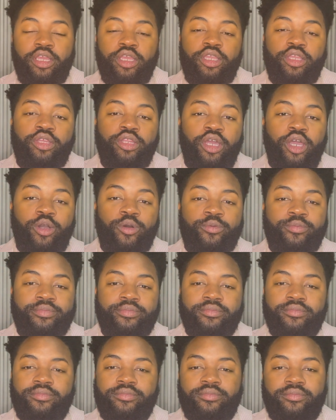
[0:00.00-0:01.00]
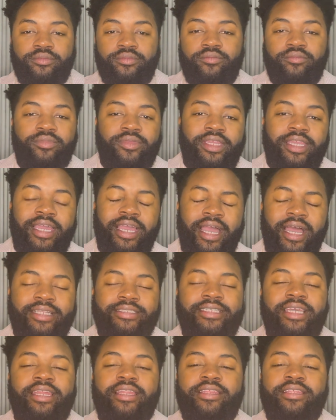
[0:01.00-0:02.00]
at
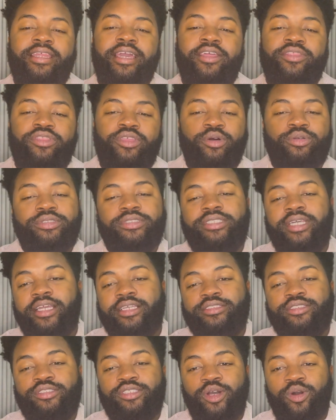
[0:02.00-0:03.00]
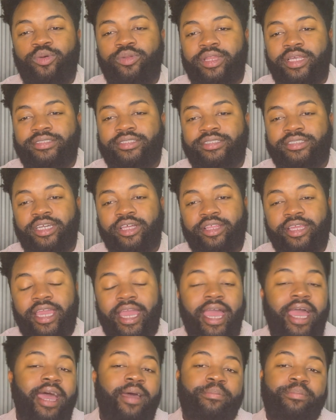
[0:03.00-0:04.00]
the end of the day, those things don't necessarily
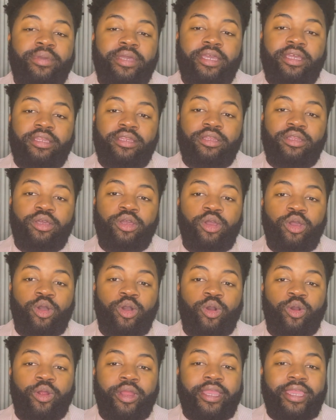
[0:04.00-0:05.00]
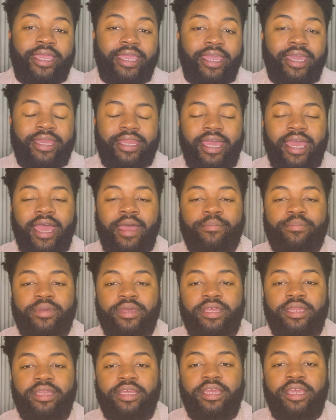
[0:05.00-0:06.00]
happen or can
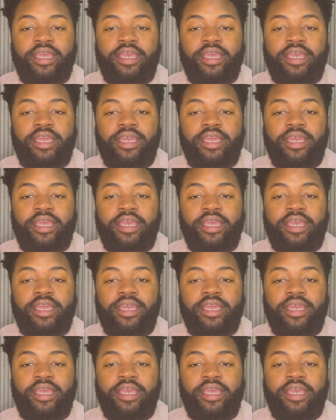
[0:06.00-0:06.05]
happen